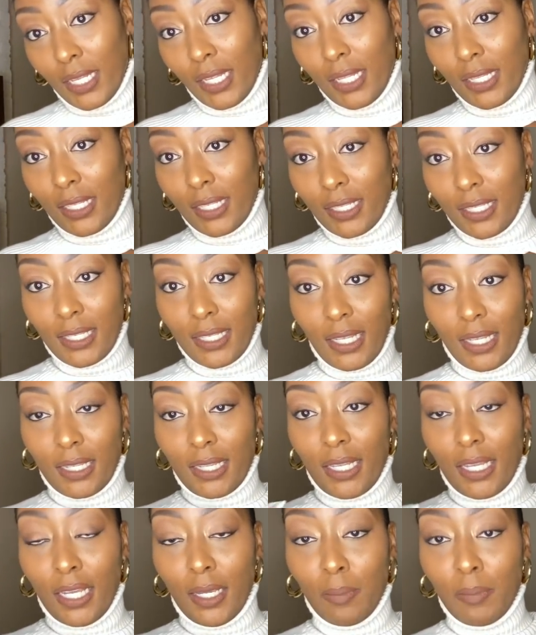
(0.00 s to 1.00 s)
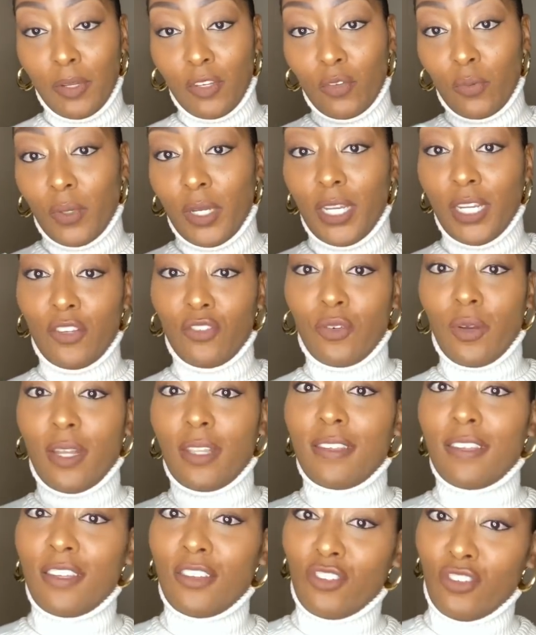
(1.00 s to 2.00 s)
Like this is like the in-between
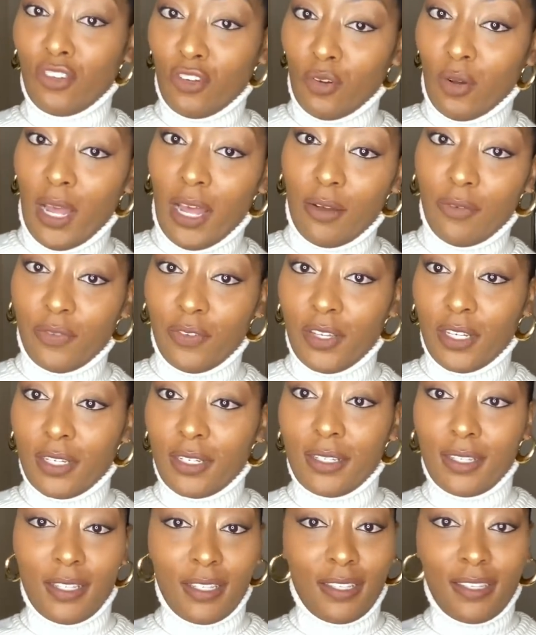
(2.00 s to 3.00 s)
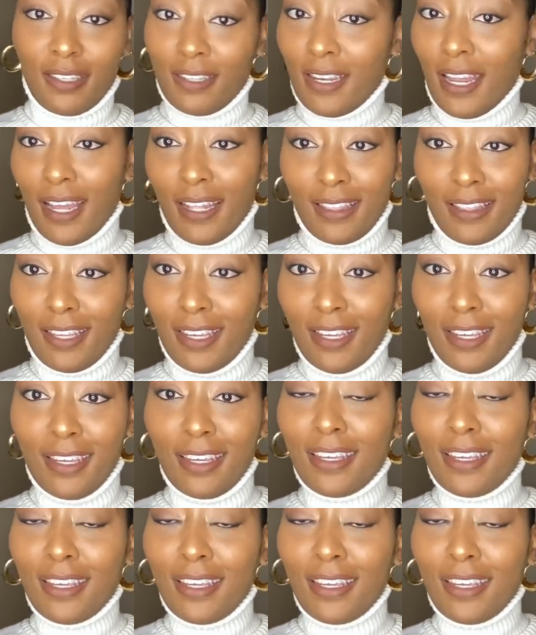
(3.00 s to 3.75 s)
transitional outfit. This is not the